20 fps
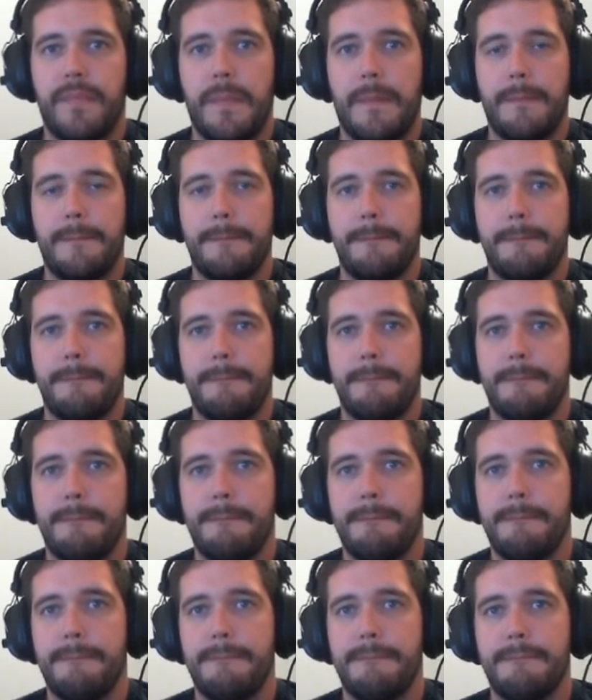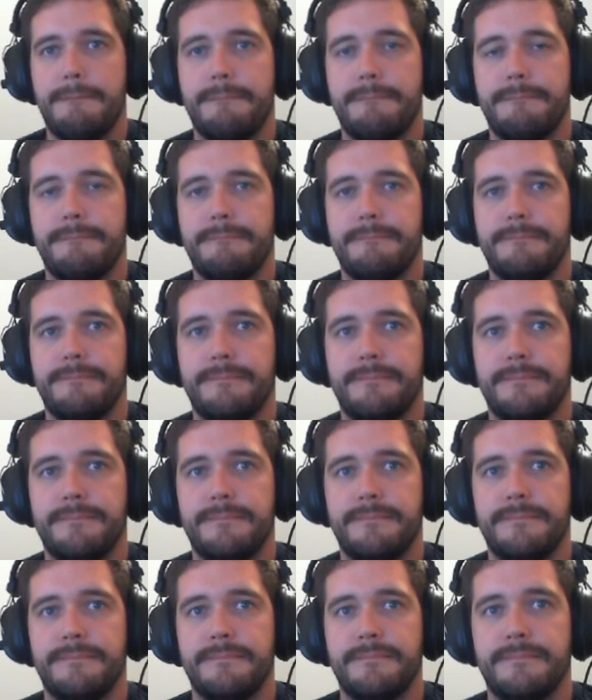
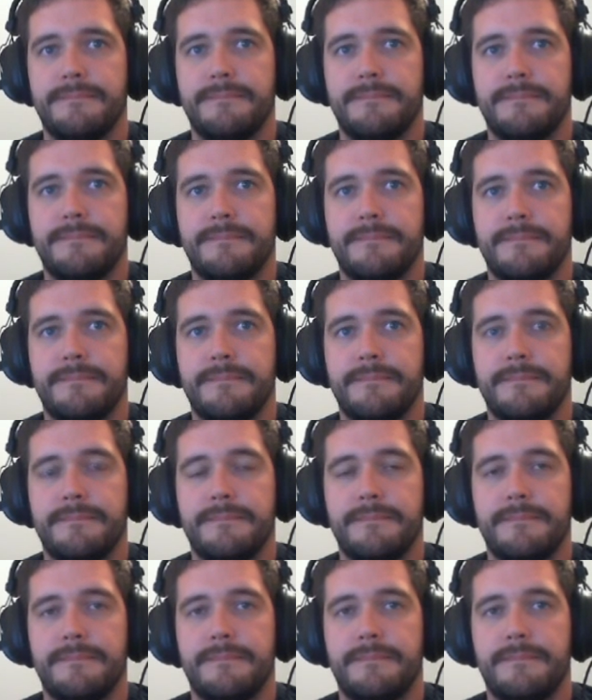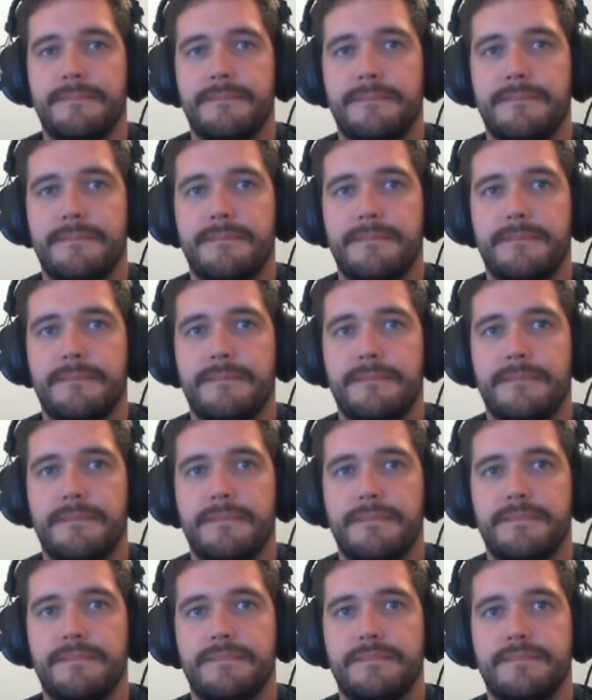
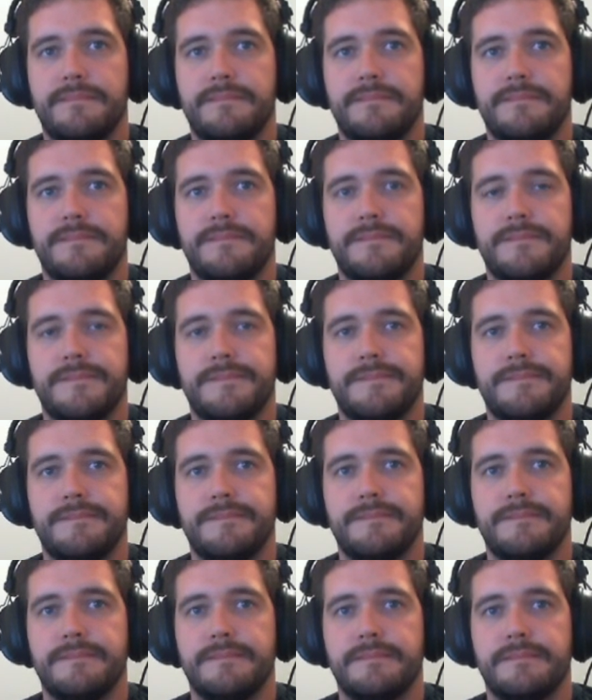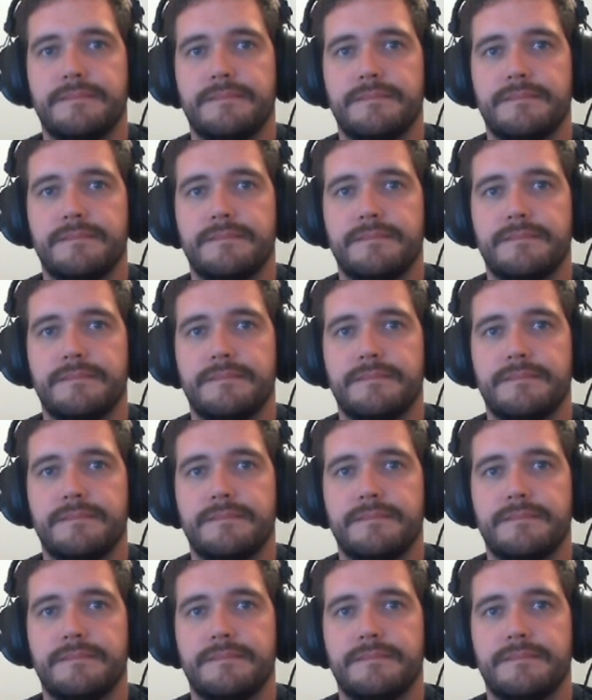(silent)